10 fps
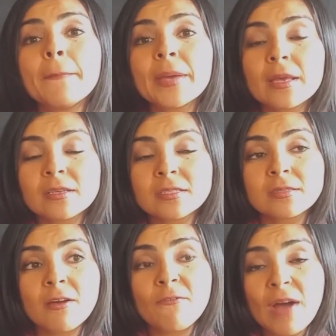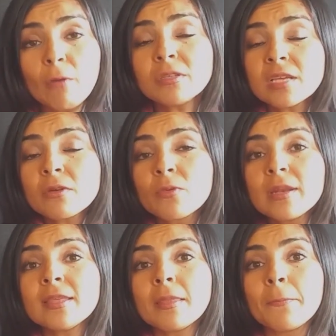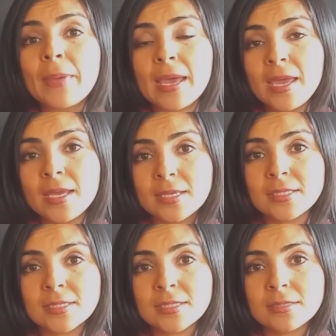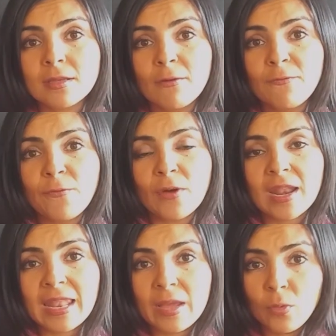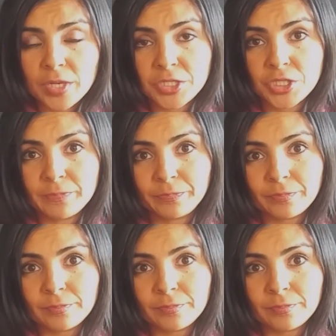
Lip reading: Because vowels are really the base for the language.